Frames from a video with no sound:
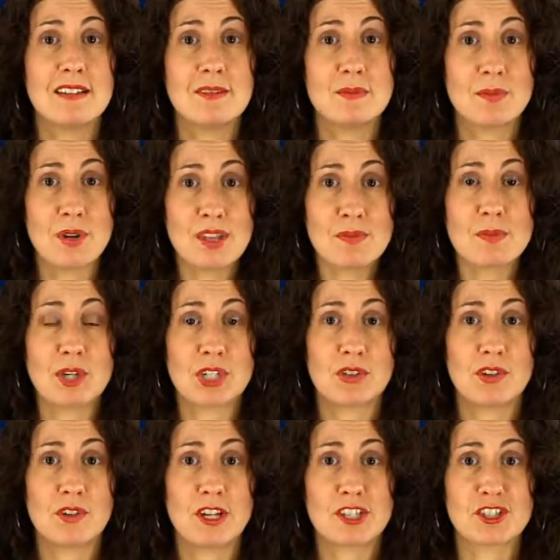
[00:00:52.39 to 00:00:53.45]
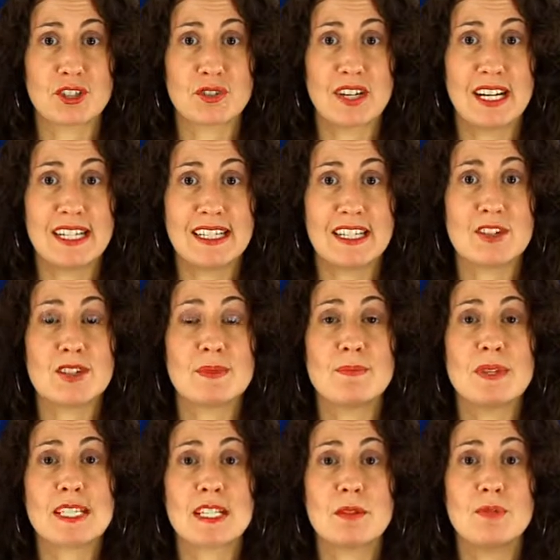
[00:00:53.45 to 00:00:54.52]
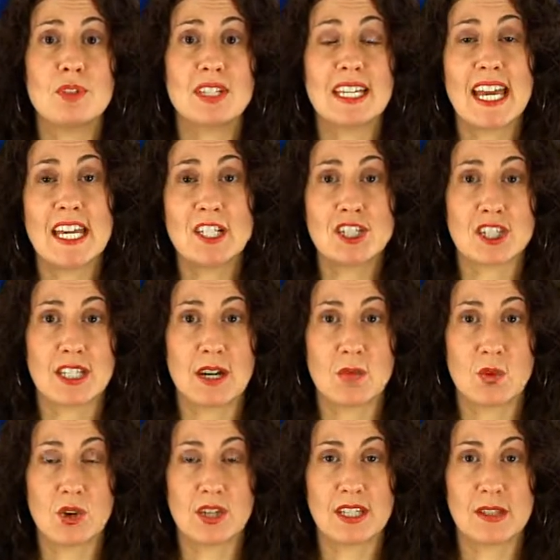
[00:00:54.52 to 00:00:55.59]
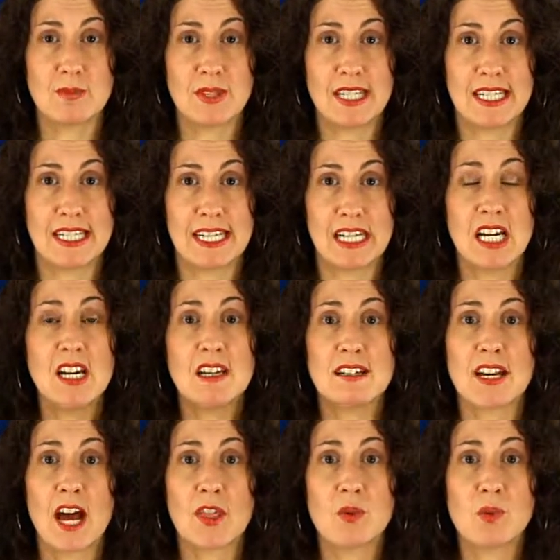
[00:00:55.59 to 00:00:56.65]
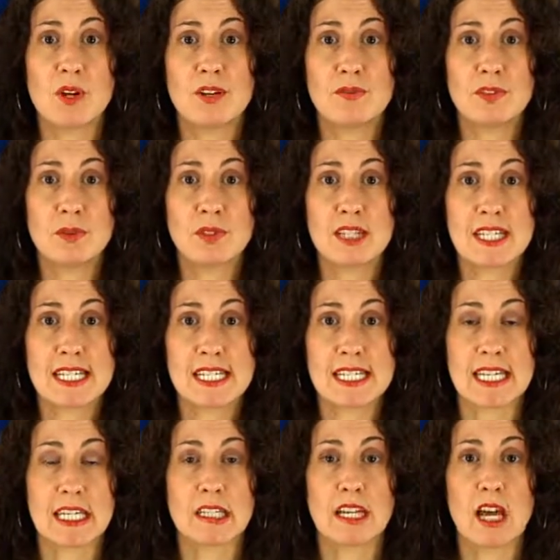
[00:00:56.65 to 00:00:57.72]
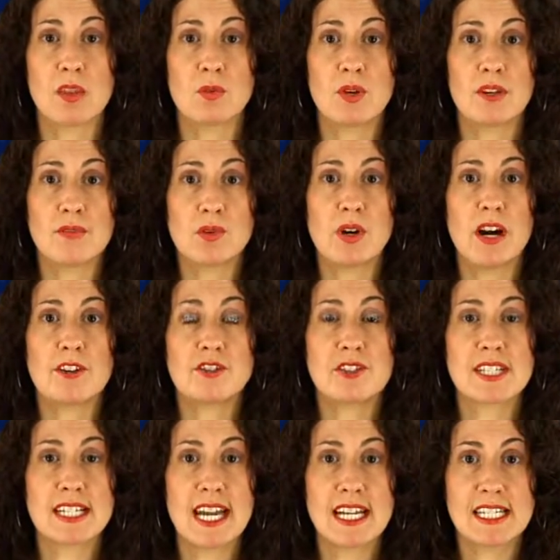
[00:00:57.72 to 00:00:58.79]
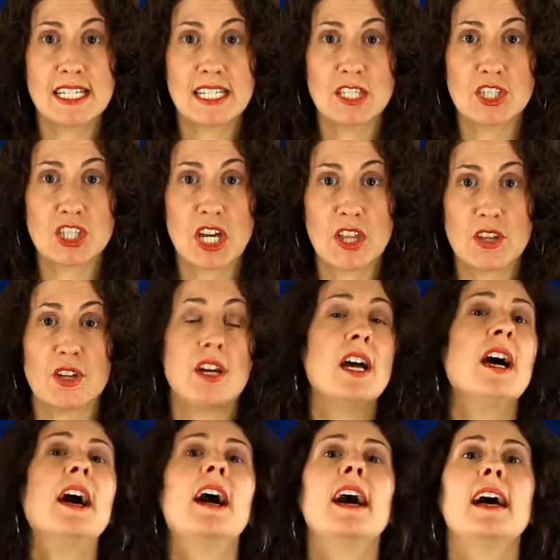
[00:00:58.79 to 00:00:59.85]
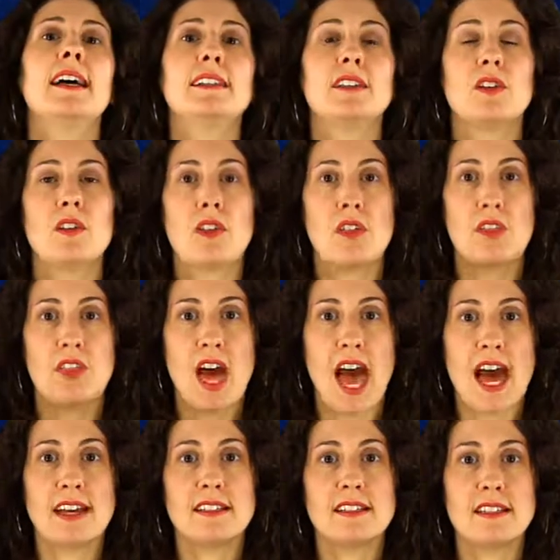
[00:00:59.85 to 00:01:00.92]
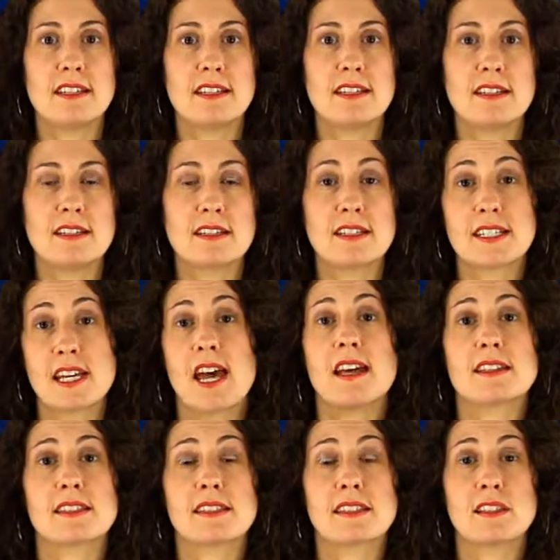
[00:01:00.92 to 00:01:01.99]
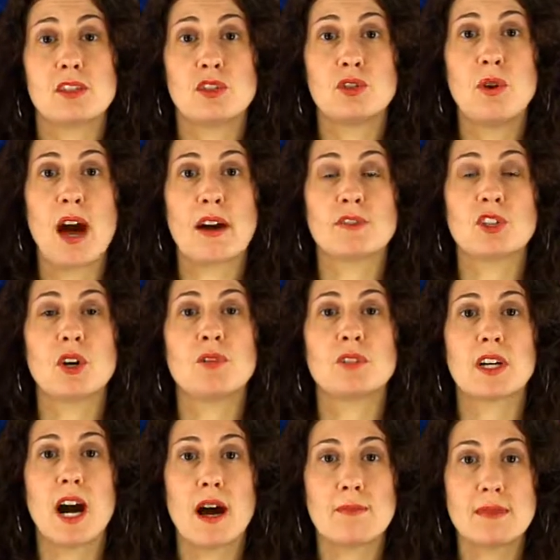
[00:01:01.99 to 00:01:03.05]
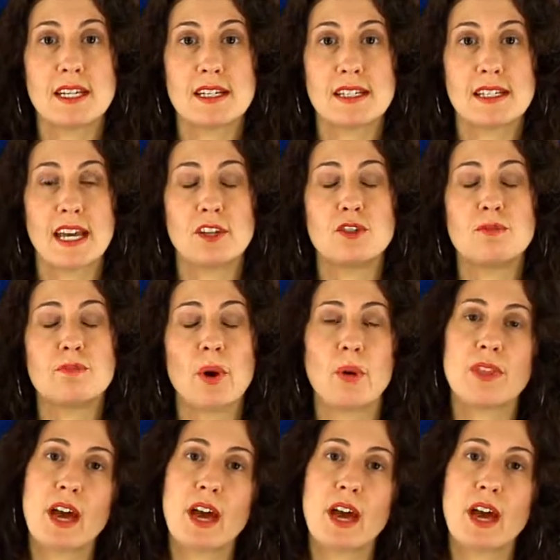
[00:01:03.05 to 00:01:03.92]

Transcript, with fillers: with Mercury retrograde, there's a miscommunication at work in the beginning. Neither one of you are listening, neither one of you are understanding each other. And that is the test. You have to overcome this, and you both